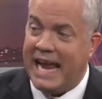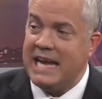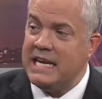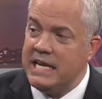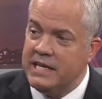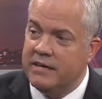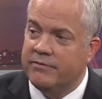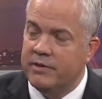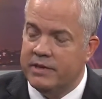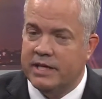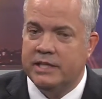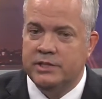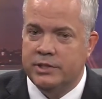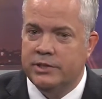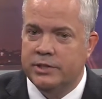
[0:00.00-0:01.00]
80 different
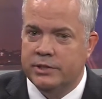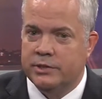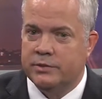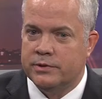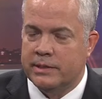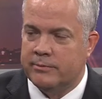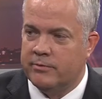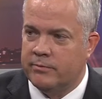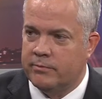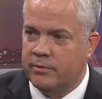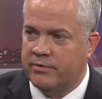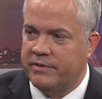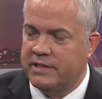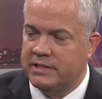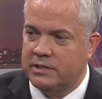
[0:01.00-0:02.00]
things you can do. Some of them
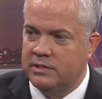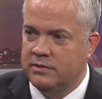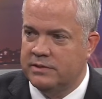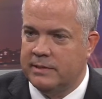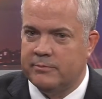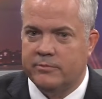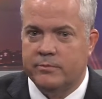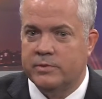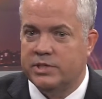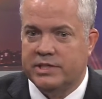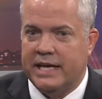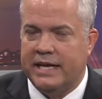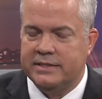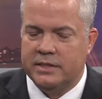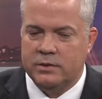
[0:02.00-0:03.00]
are physical, some of them are
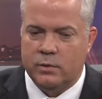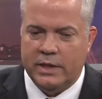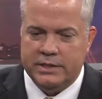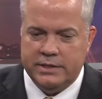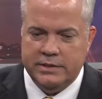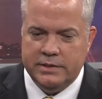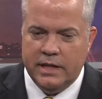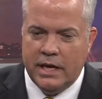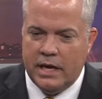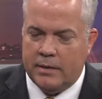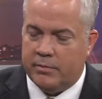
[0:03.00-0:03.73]
just asking questions.